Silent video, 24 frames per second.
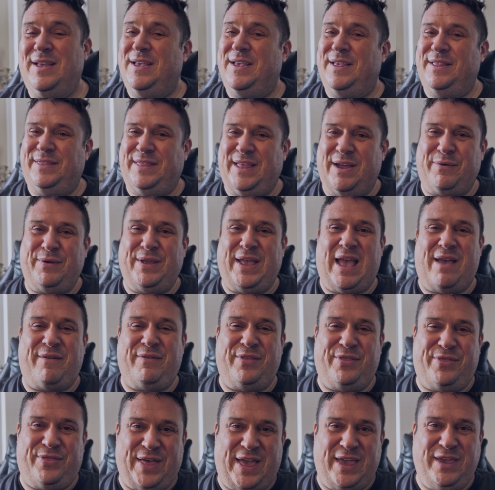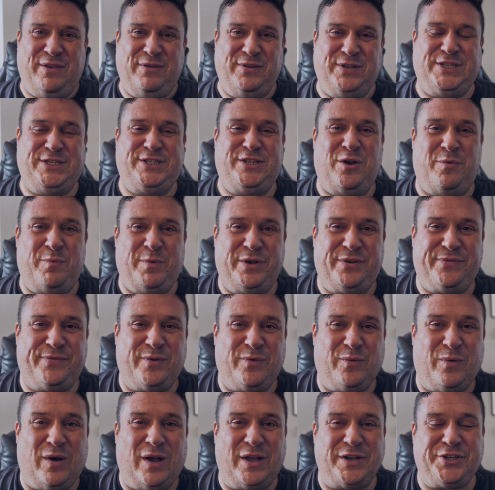there we have it. Thank you so much for
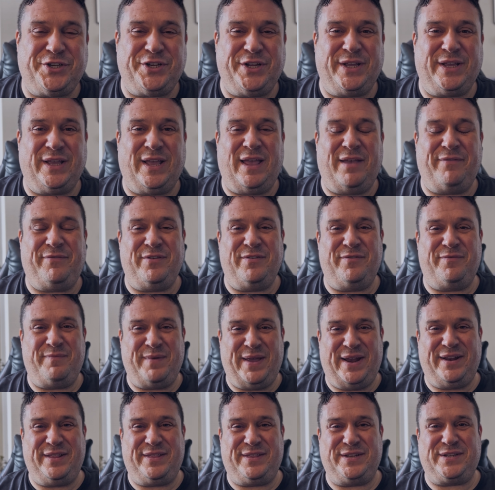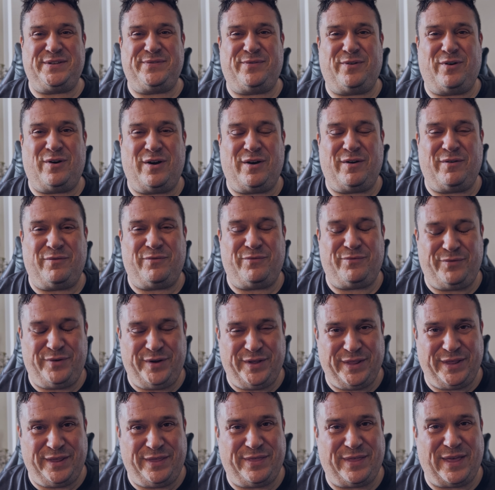watching. If you've made it this far,
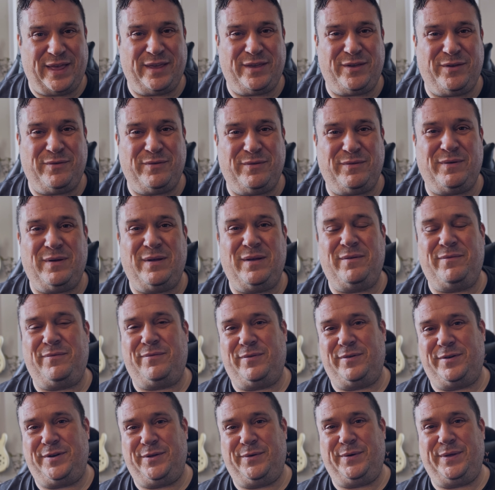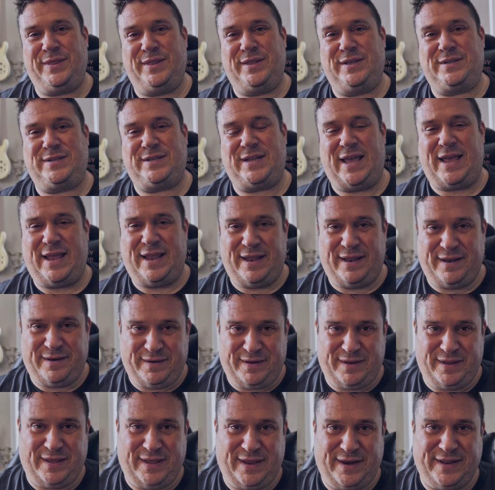really thank you for doing this and
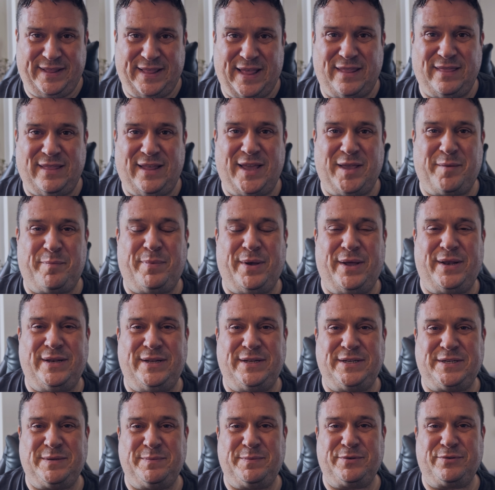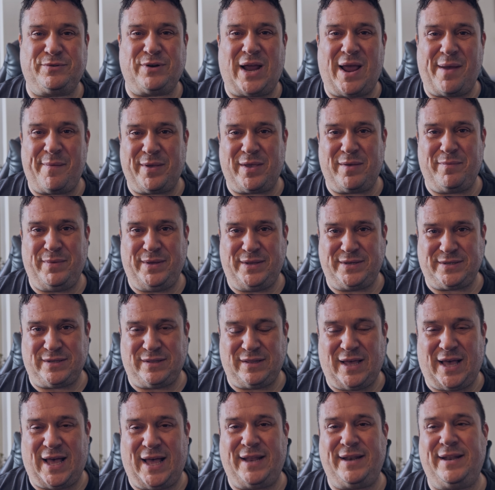hitting that like button and subscribing. It means a
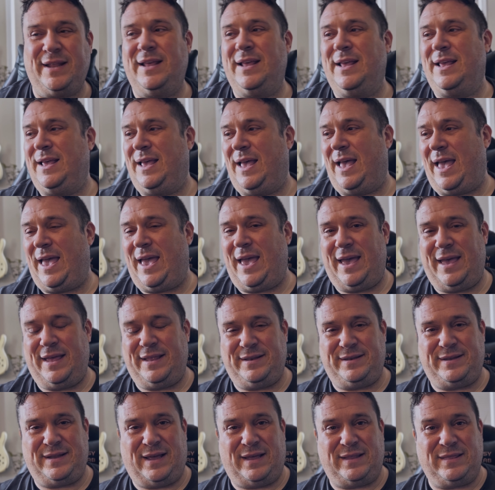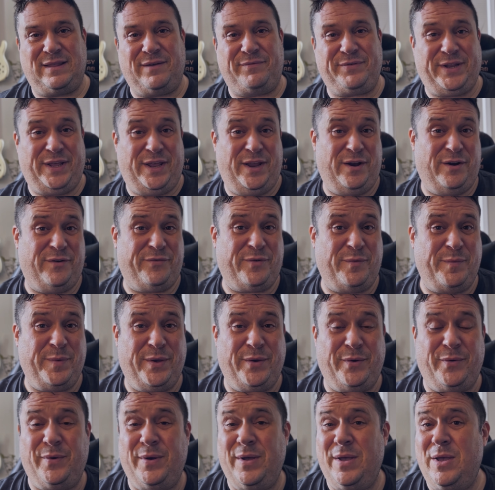lot. And uh, I'd love to hear from you.